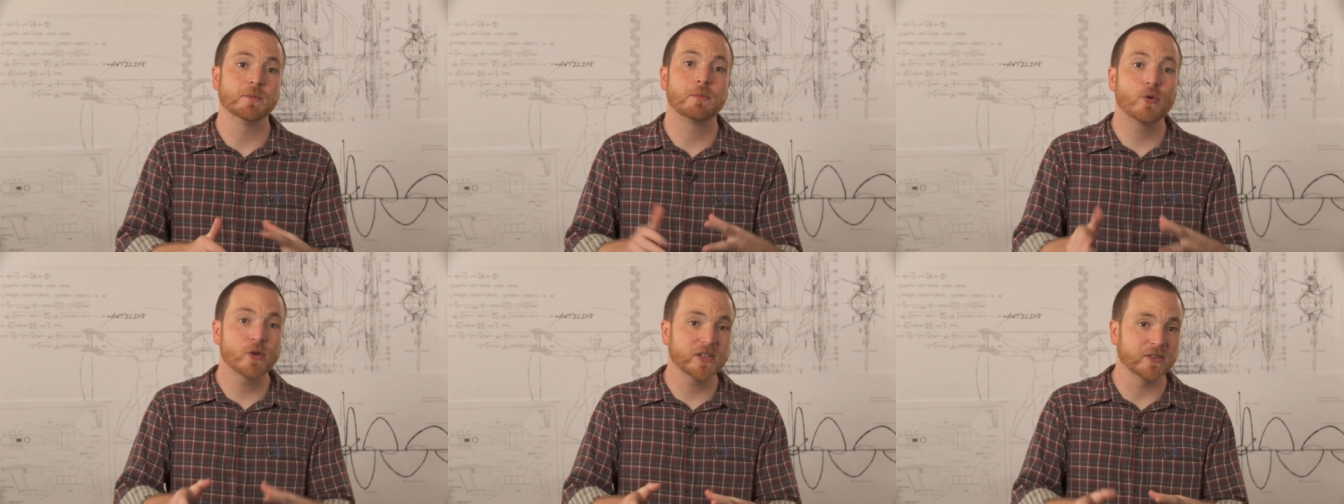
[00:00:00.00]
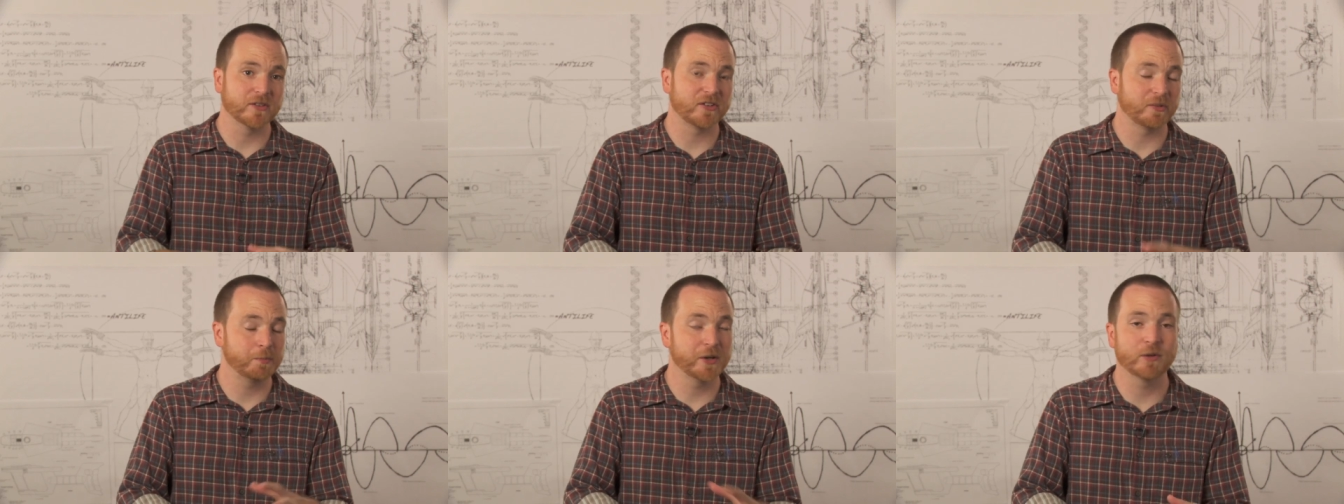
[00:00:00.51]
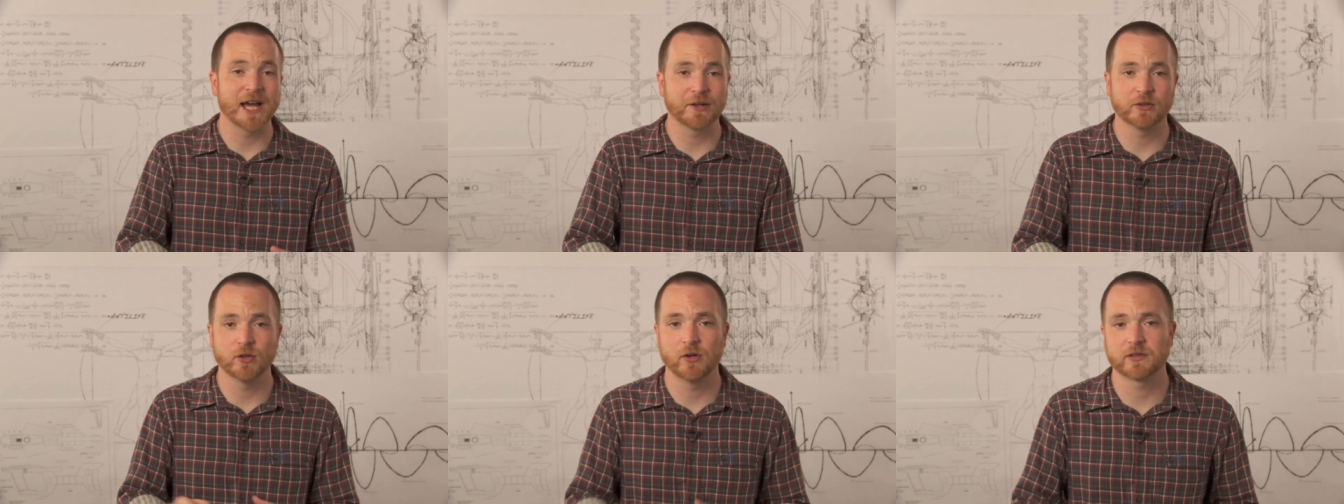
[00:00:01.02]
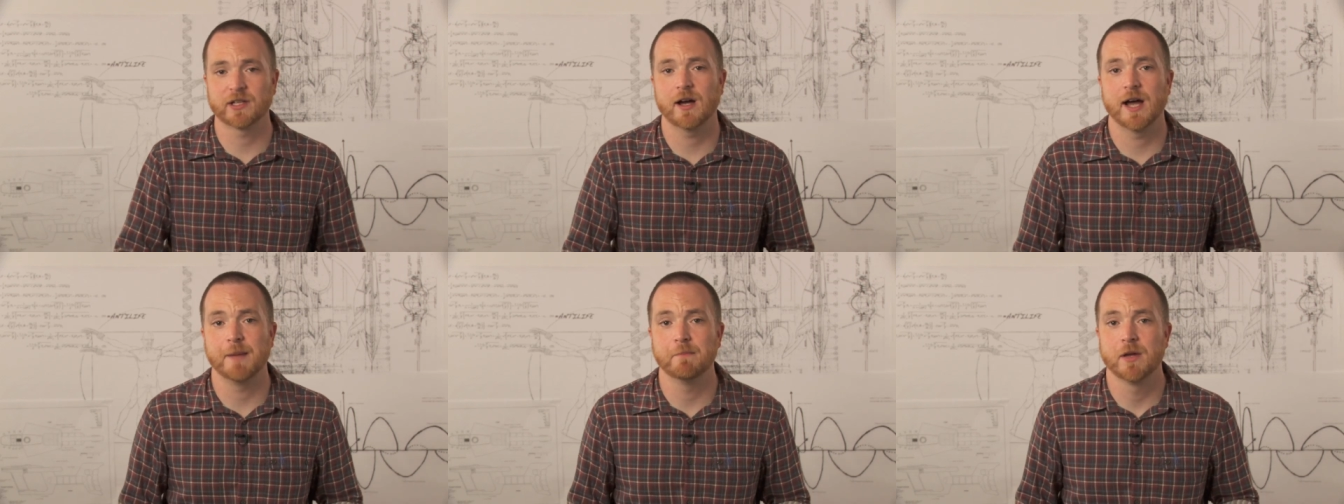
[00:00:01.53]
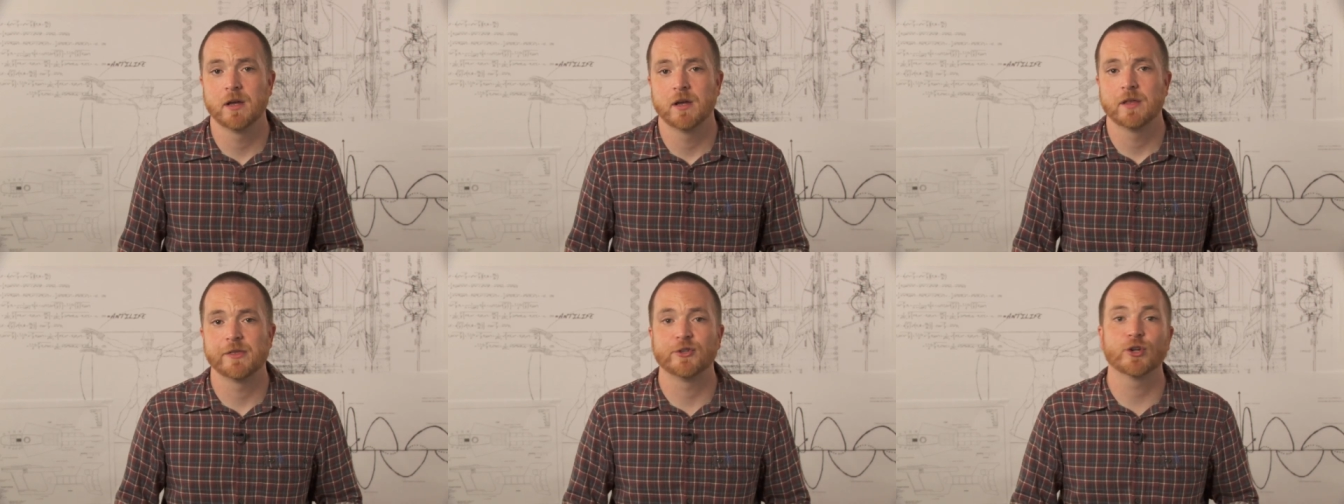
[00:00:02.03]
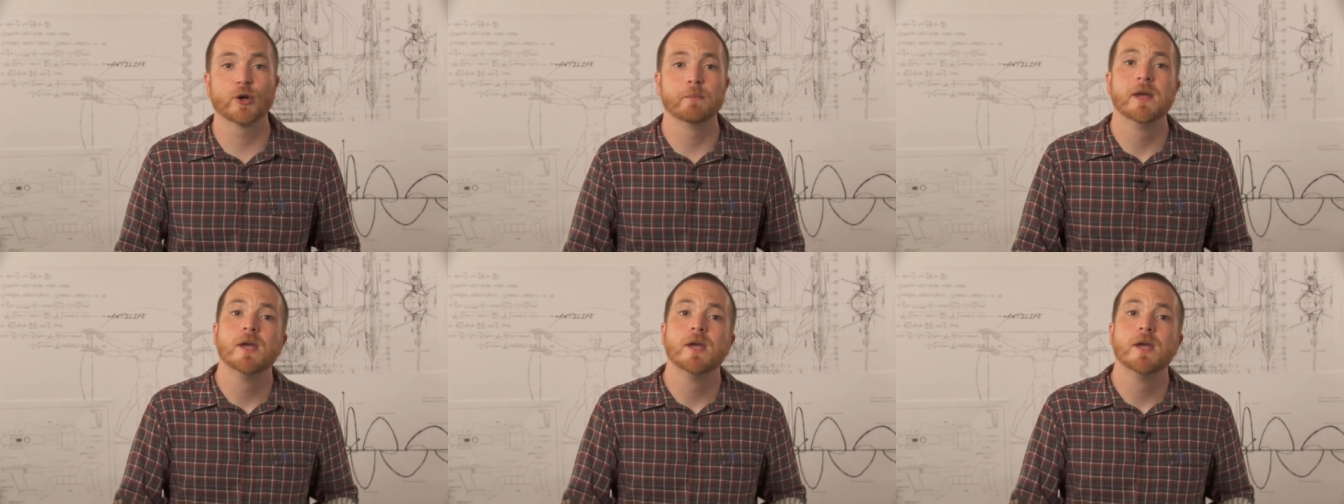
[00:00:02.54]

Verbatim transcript: poisons has been around a long time. The term